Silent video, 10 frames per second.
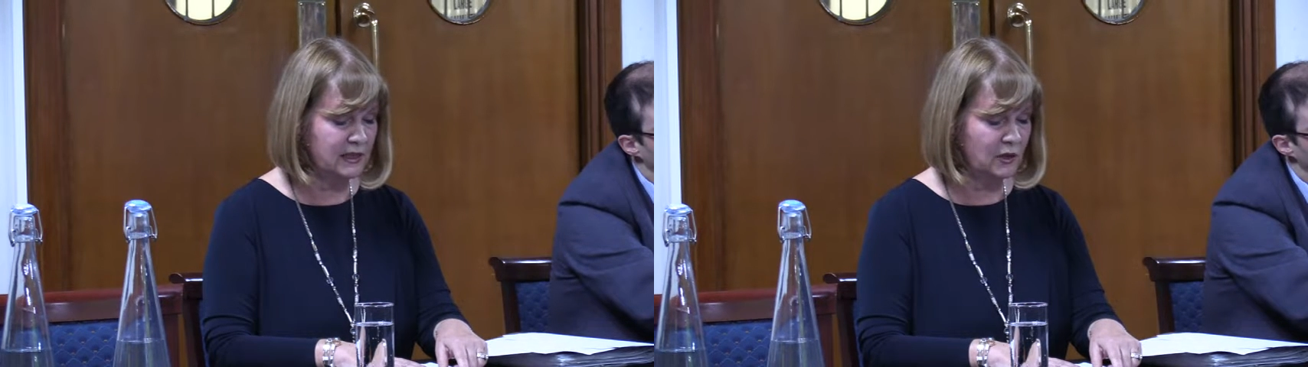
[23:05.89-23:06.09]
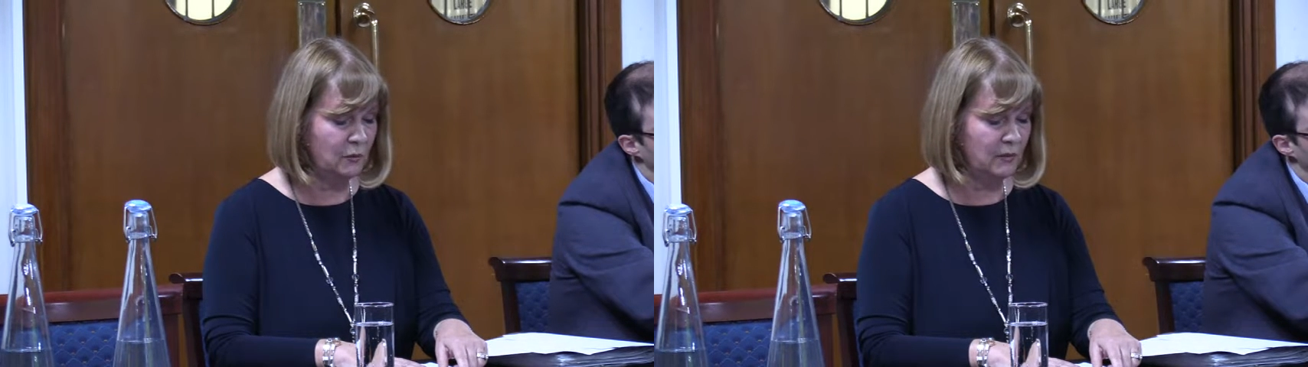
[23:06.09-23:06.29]

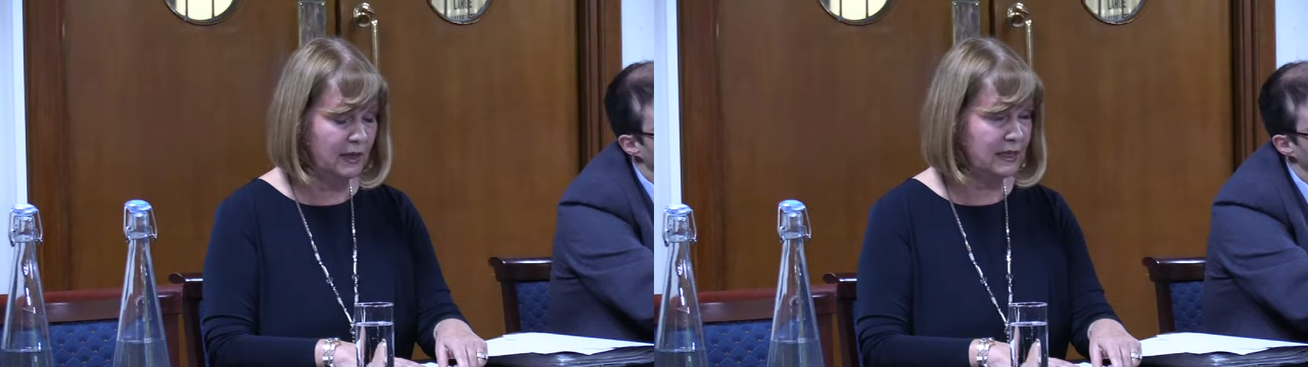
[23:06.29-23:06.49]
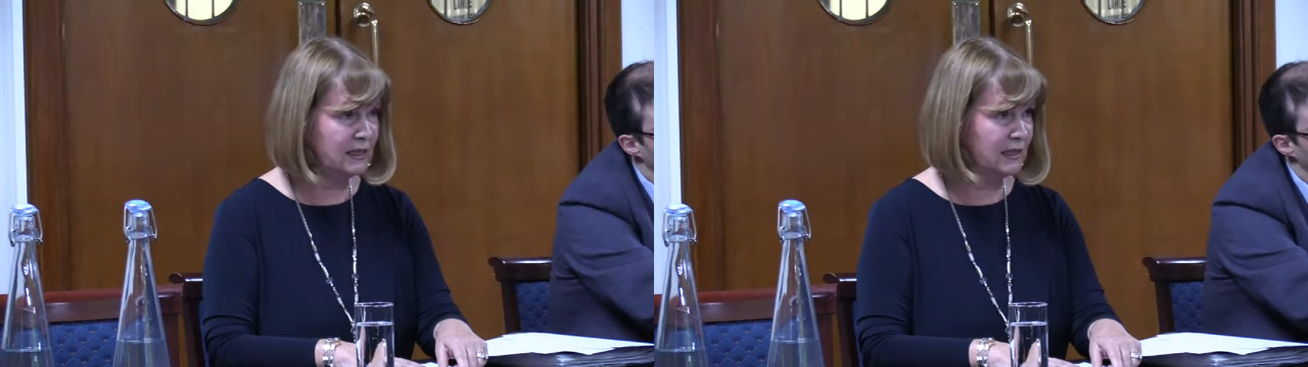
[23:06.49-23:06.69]
some
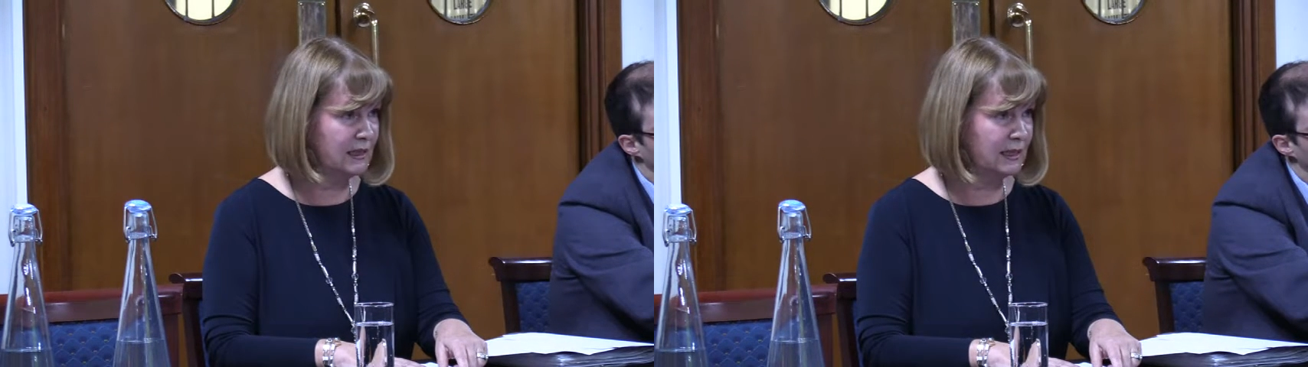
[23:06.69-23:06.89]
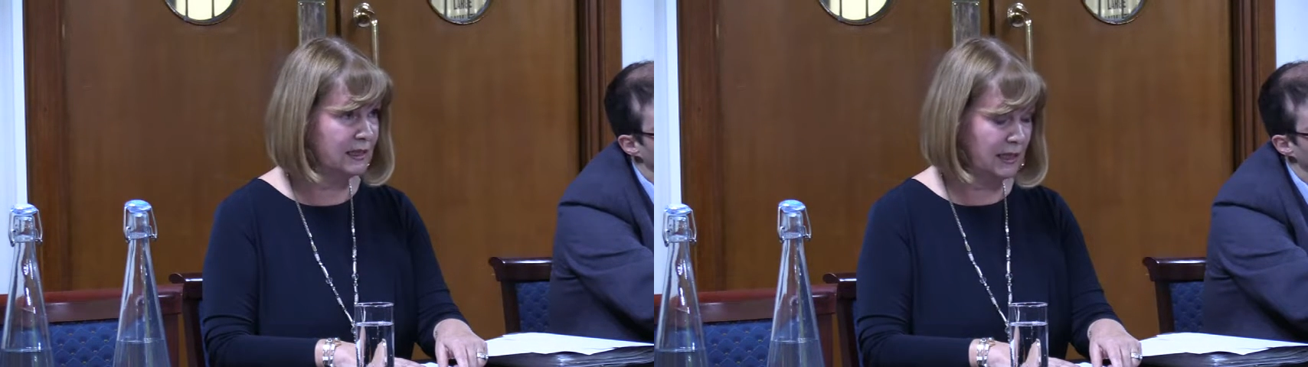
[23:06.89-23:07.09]

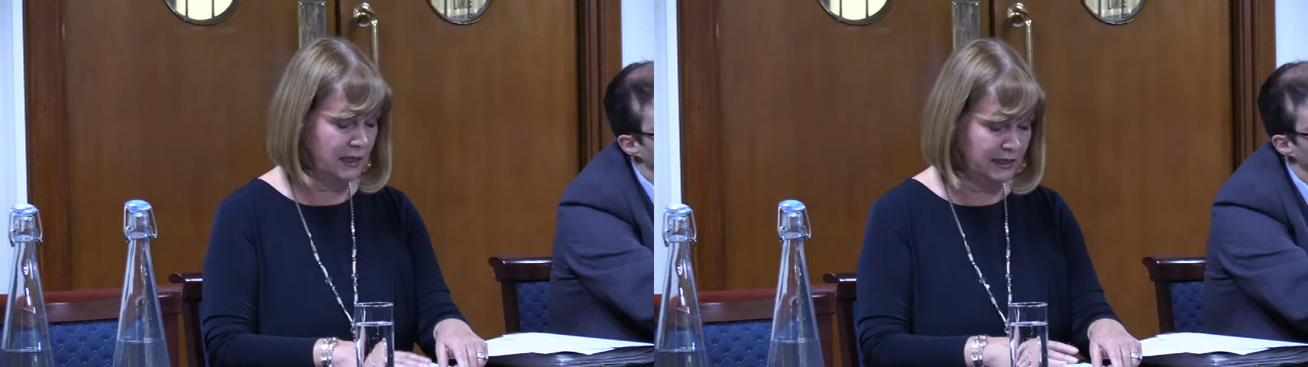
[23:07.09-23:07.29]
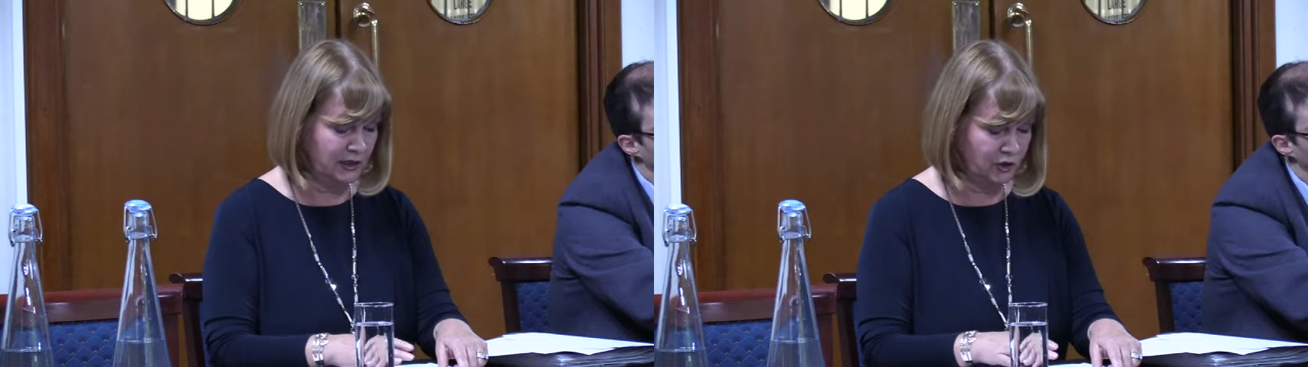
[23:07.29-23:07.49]
instances
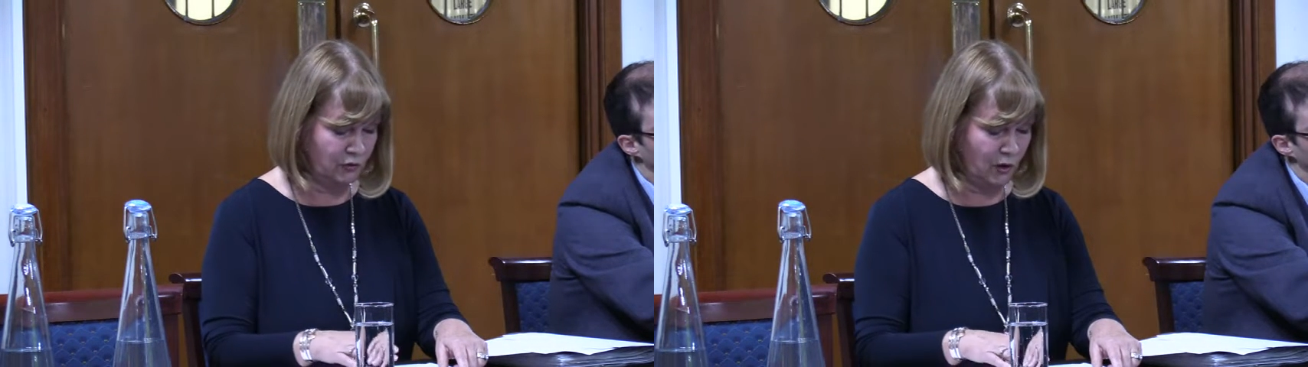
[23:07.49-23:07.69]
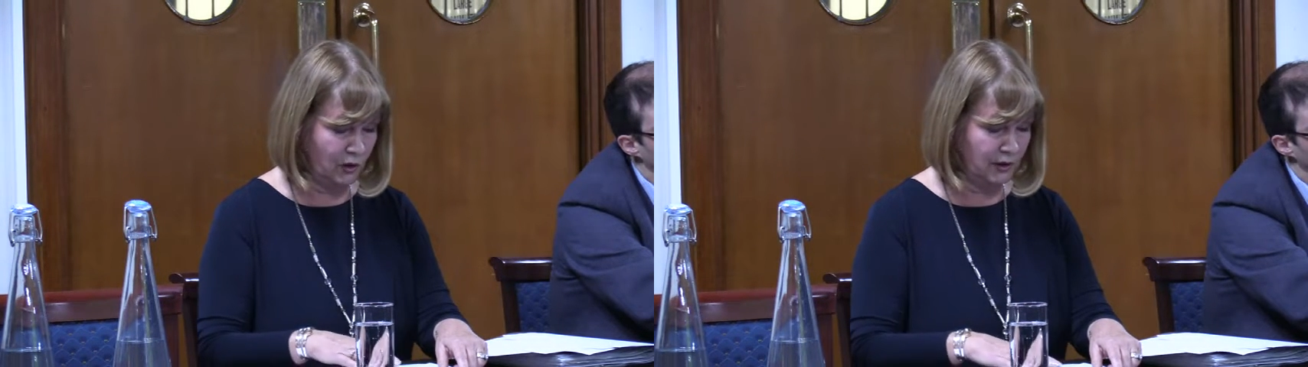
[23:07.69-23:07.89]

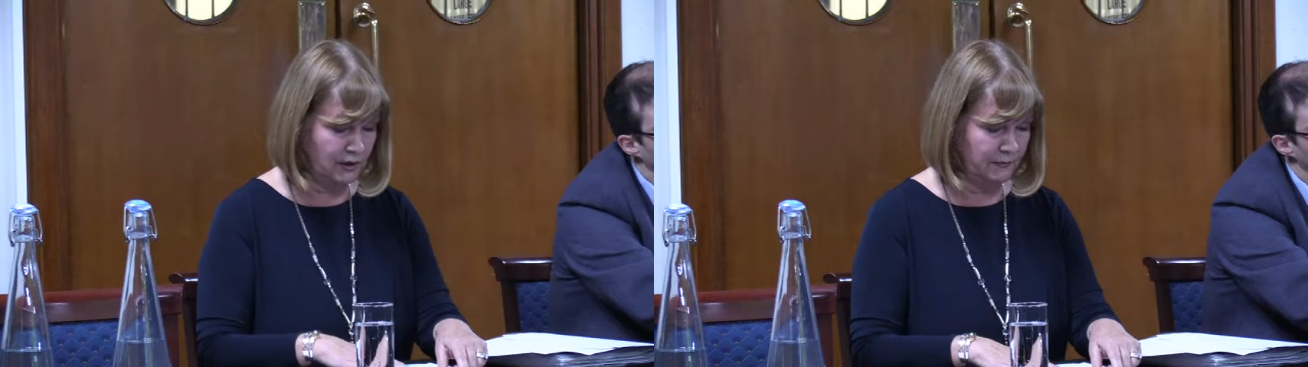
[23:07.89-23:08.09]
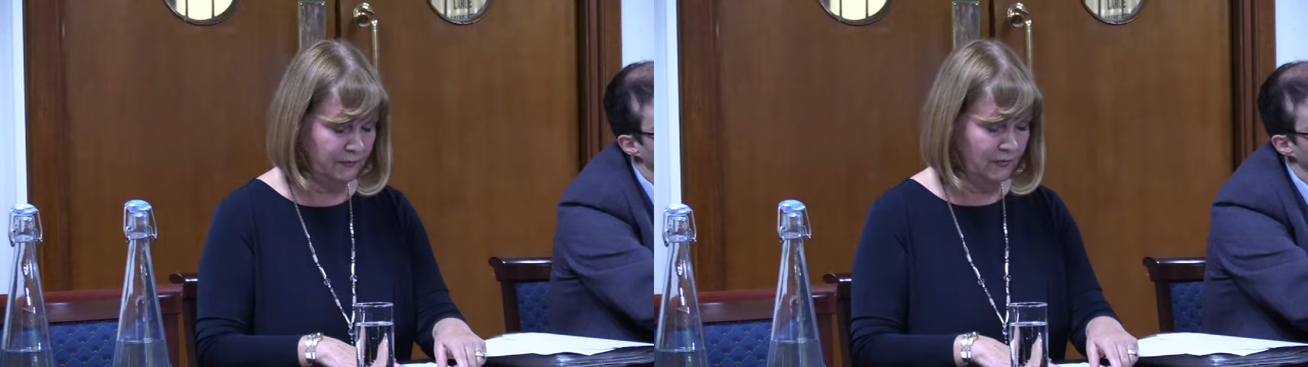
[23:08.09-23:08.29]
destroyed.